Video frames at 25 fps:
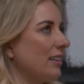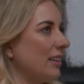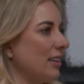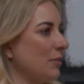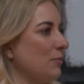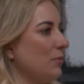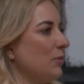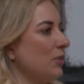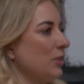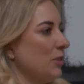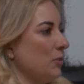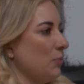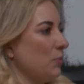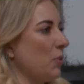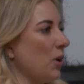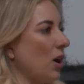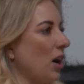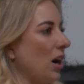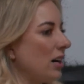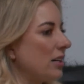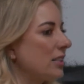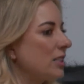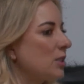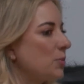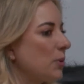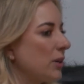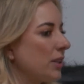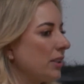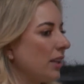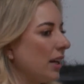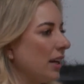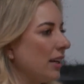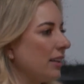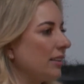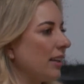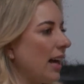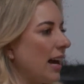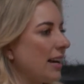I'm the boss, but
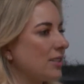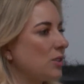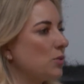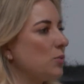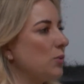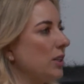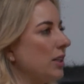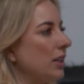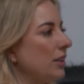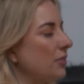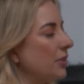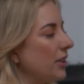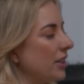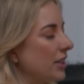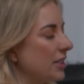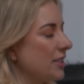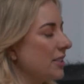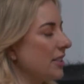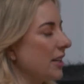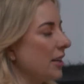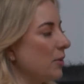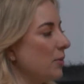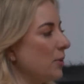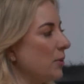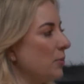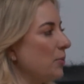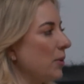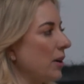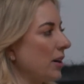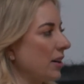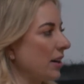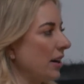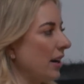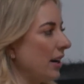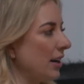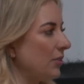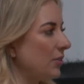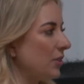like last weekend we had a setup in
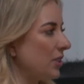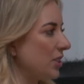Buckeye,